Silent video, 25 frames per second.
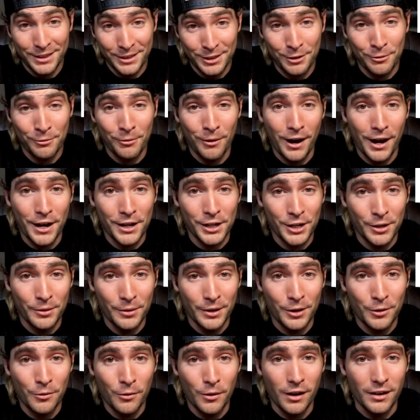the rhino
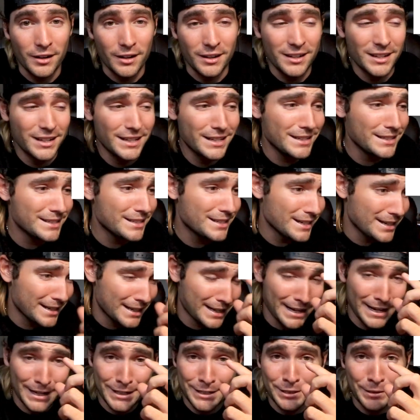iguana. He's gonna
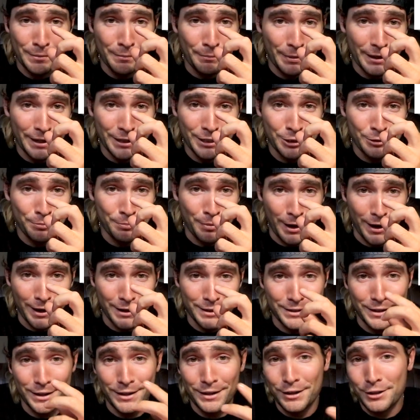get some big
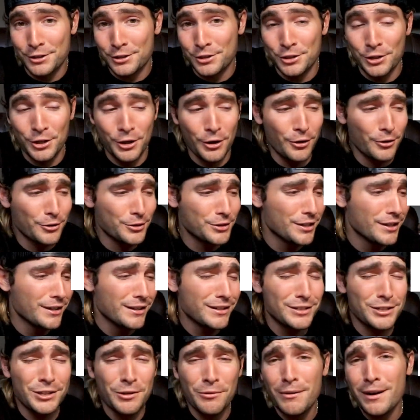spikes on his nose,
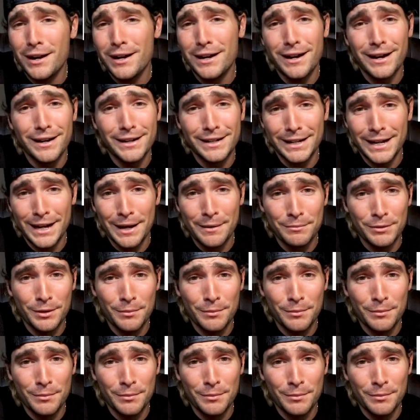so why not name